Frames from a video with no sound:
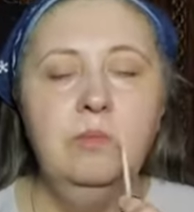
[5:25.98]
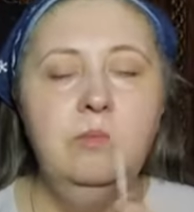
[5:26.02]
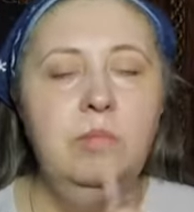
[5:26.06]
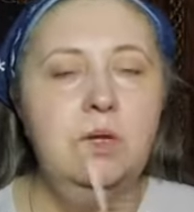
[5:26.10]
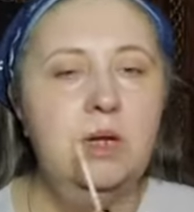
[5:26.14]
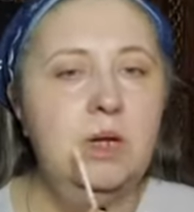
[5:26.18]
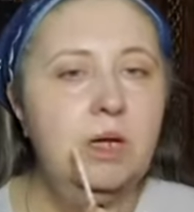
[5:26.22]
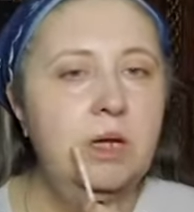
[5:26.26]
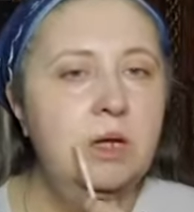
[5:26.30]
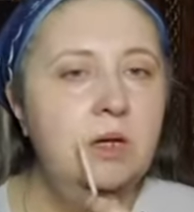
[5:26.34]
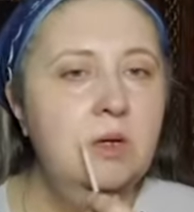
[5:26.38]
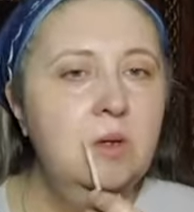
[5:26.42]

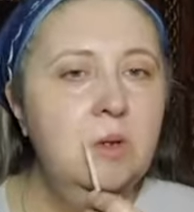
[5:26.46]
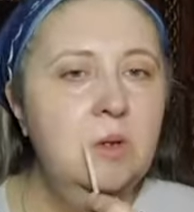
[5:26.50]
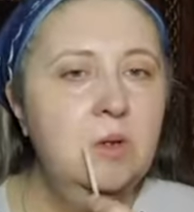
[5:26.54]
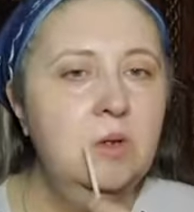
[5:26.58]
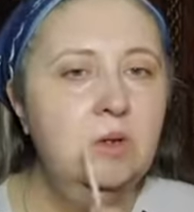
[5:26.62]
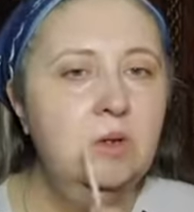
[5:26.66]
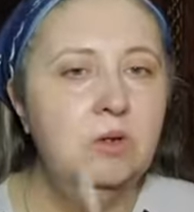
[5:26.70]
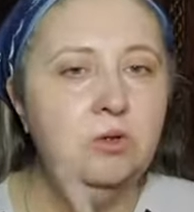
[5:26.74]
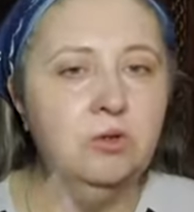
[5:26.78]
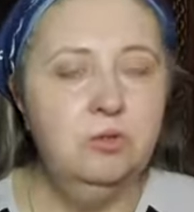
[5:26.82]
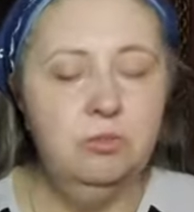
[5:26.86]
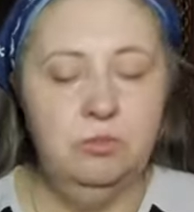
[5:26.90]
But I'm
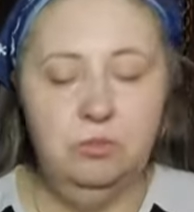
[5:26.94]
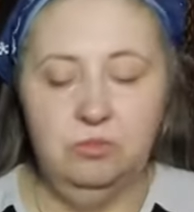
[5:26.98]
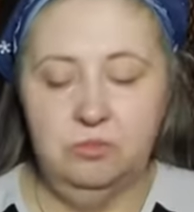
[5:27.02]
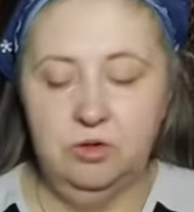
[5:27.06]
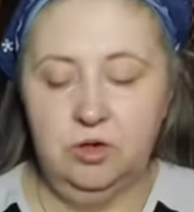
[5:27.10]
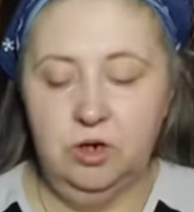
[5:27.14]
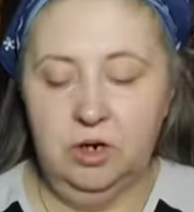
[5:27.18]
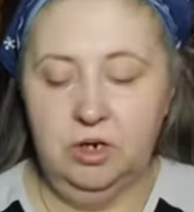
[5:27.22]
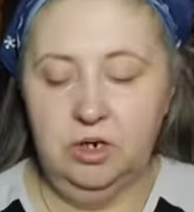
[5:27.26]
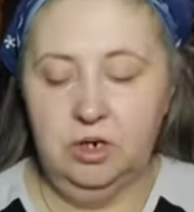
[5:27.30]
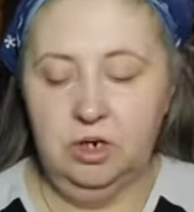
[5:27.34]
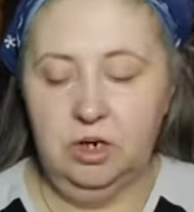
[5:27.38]

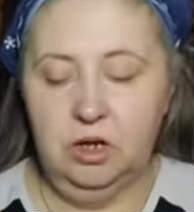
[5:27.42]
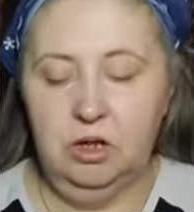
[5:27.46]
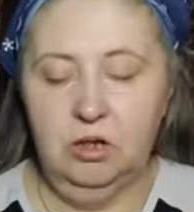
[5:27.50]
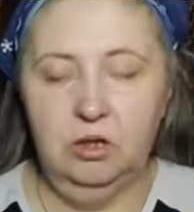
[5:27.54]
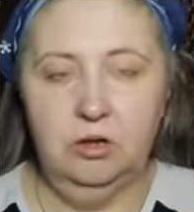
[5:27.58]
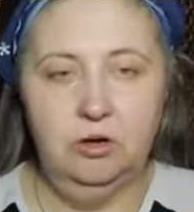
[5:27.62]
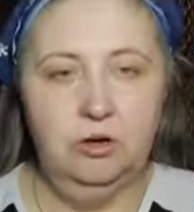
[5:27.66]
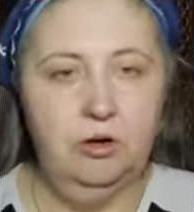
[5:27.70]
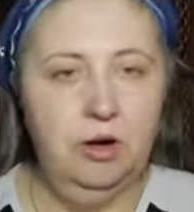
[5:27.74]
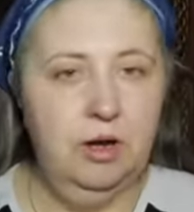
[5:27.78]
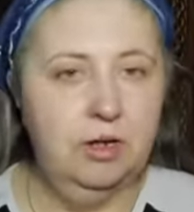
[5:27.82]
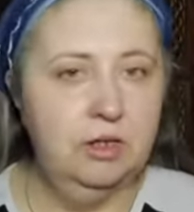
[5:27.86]
trying to
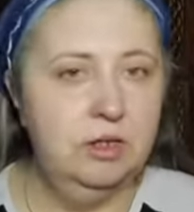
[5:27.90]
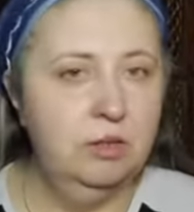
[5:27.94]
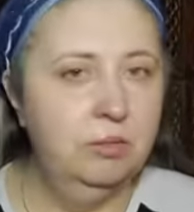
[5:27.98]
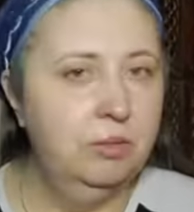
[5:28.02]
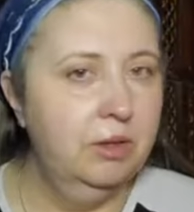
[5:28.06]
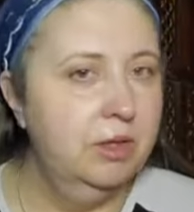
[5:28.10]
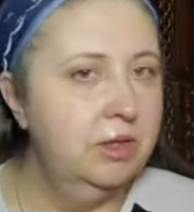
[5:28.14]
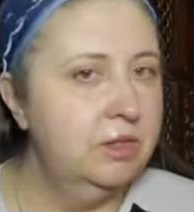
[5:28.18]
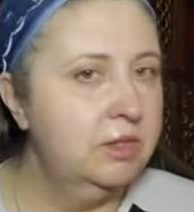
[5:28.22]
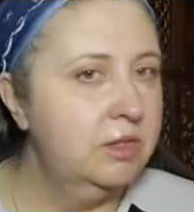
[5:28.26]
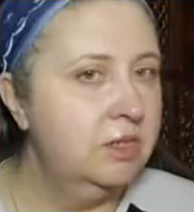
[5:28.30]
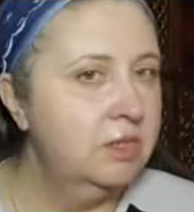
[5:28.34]
color correct the
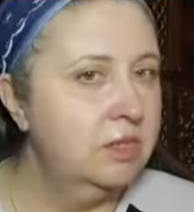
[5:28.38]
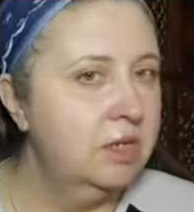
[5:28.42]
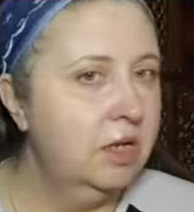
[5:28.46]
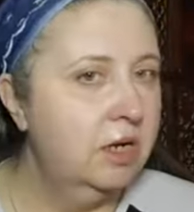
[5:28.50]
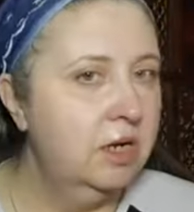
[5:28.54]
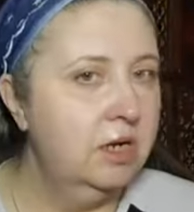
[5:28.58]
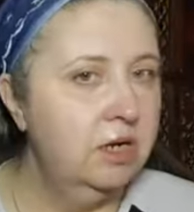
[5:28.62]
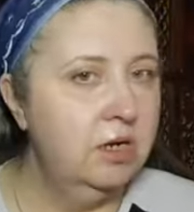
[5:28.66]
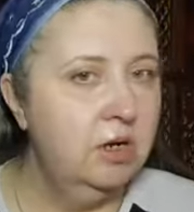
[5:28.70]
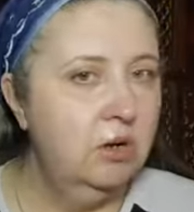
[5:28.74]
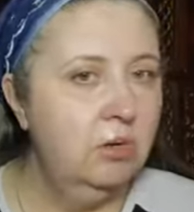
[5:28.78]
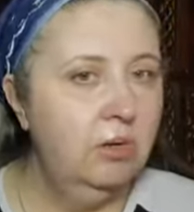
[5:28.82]
places
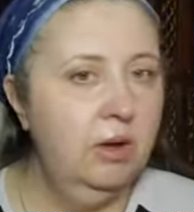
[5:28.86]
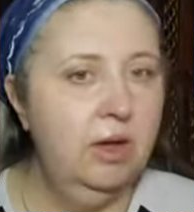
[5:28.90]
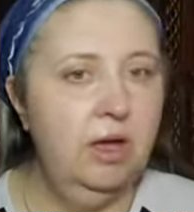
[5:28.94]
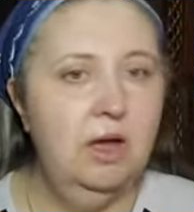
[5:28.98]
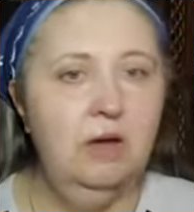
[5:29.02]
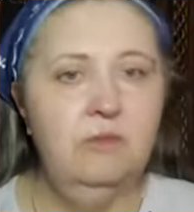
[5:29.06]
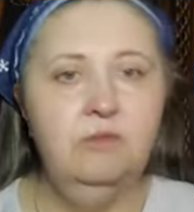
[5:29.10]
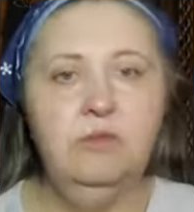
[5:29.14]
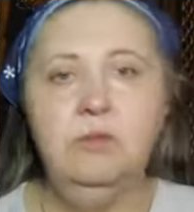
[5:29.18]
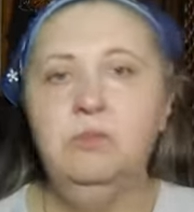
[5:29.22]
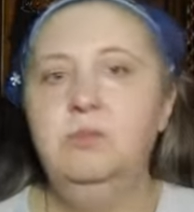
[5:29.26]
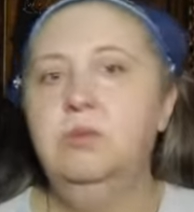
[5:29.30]
that I know I
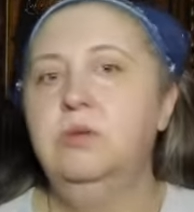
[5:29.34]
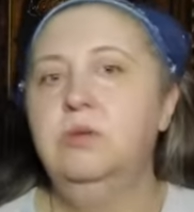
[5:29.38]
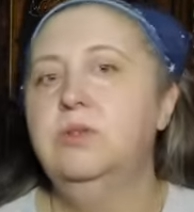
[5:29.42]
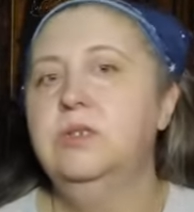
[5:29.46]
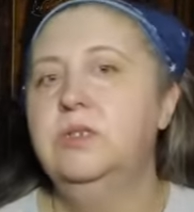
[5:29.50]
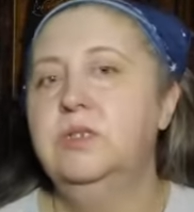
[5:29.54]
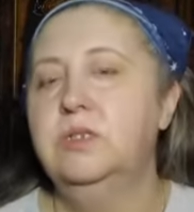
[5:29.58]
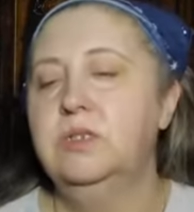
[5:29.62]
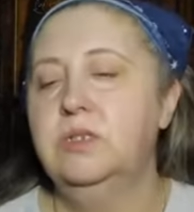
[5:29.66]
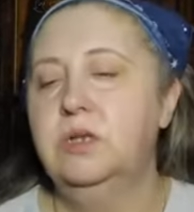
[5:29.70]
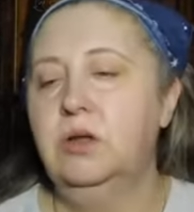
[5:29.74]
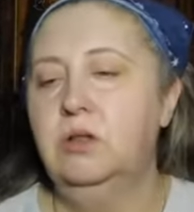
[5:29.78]
have the
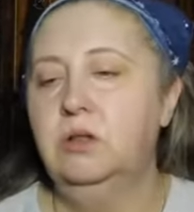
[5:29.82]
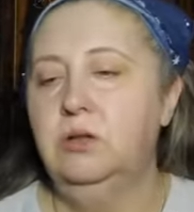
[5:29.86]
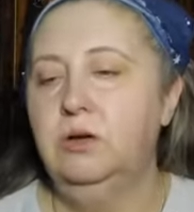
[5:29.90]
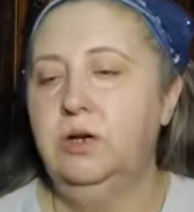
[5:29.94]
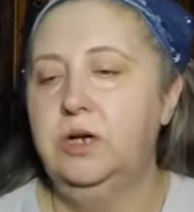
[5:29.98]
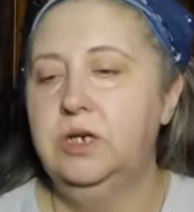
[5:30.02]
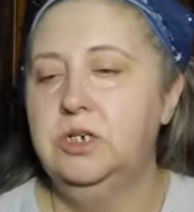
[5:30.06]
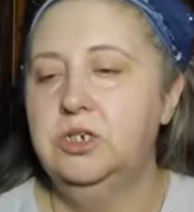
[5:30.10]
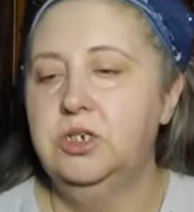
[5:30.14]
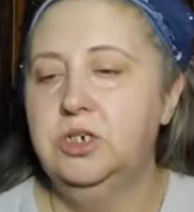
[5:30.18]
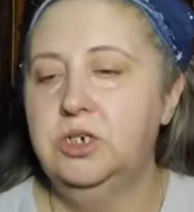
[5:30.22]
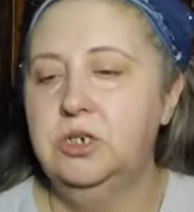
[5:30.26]
most
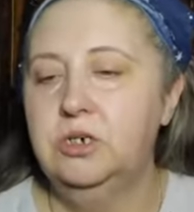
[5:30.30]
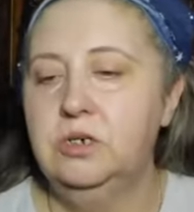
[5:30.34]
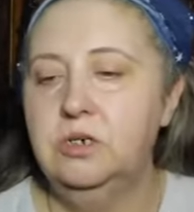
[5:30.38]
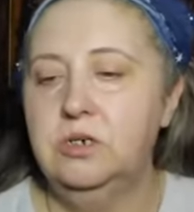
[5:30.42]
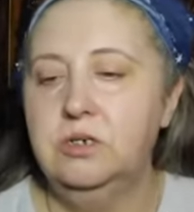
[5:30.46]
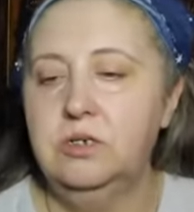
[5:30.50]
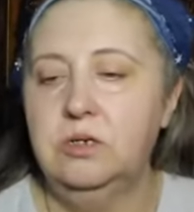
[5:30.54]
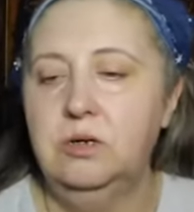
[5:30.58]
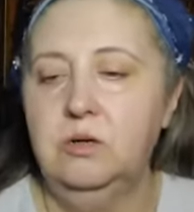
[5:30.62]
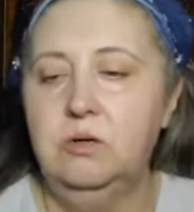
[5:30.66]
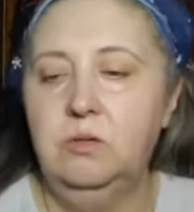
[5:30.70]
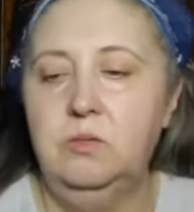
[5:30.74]
discoloration.
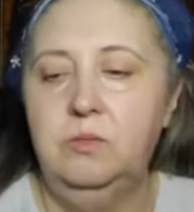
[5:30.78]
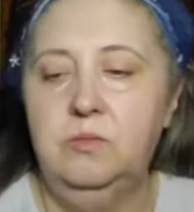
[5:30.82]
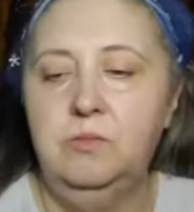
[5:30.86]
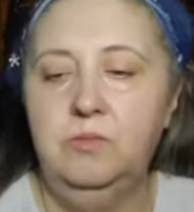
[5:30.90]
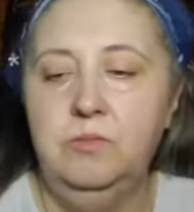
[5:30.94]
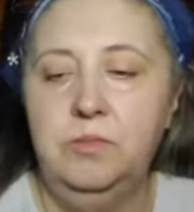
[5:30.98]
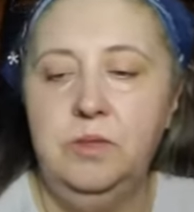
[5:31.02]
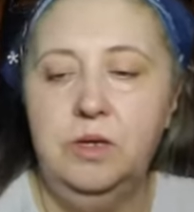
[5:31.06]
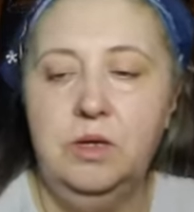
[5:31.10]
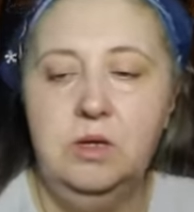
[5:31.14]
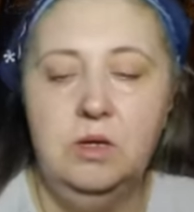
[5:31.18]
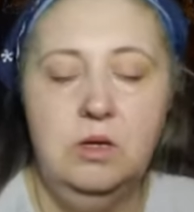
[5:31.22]
So
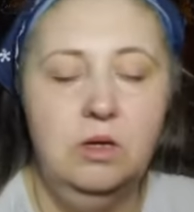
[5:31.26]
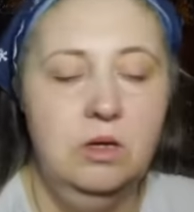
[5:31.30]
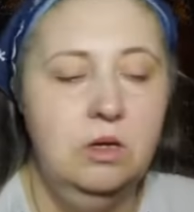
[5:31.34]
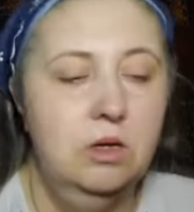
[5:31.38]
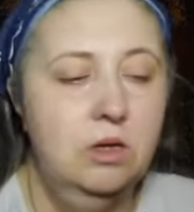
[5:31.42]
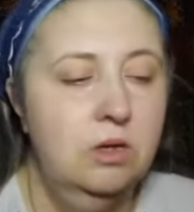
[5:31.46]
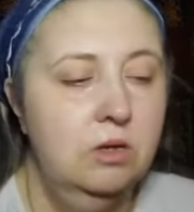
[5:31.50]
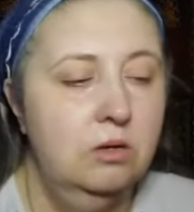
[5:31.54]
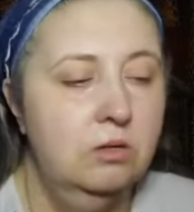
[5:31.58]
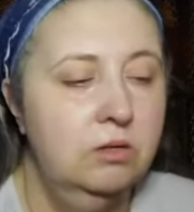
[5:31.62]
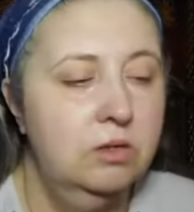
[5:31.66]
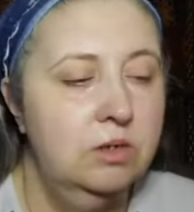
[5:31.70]

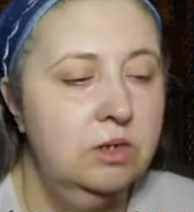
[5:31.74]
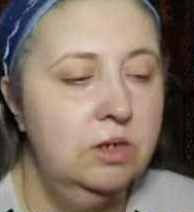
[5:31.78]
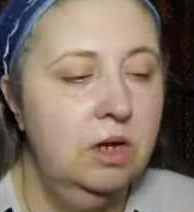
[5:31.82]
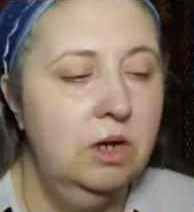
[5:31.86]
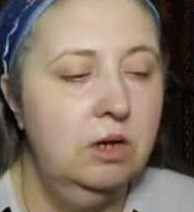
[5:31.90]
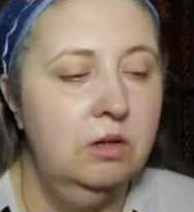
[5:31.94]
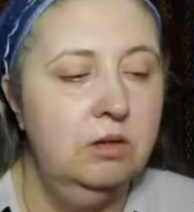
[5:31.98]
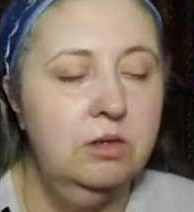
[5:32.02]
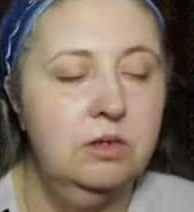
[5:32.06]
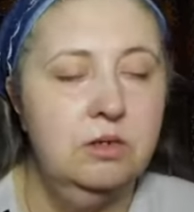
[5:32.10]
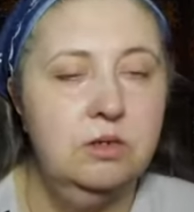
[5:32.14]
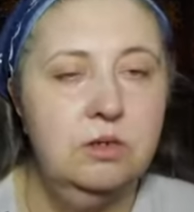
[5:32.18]
let's see
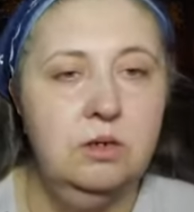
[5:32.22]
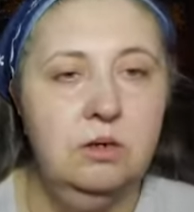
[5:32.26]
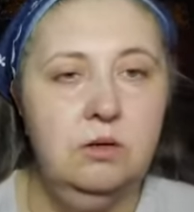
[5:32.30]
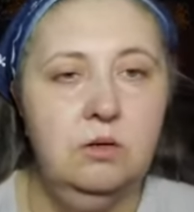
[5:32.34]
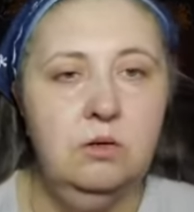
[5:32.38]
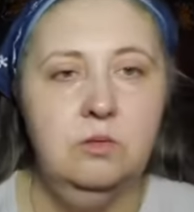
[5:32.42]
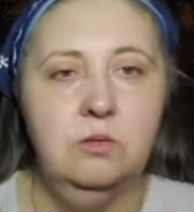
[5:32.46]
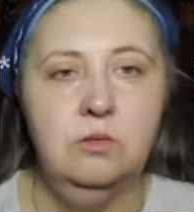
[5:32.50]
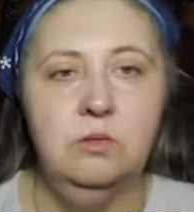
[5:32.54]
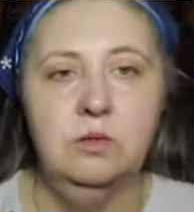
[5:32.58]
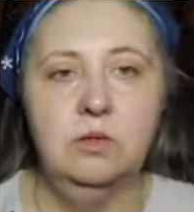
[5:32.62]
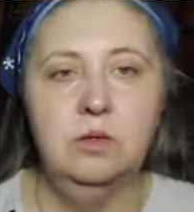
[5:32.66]
how this
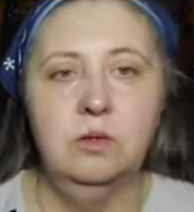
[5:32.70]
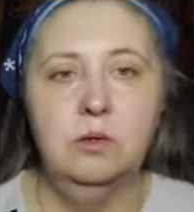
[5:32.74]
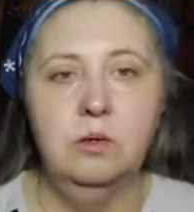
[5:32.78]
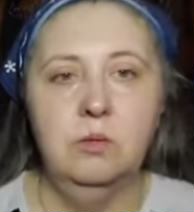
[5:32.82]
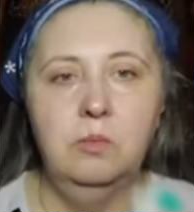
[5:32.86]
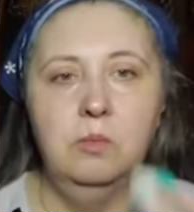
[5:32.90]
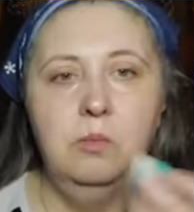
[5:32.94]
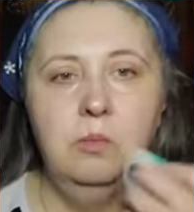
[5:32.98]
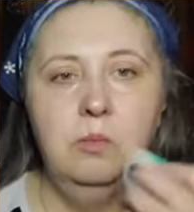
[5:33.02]
goes.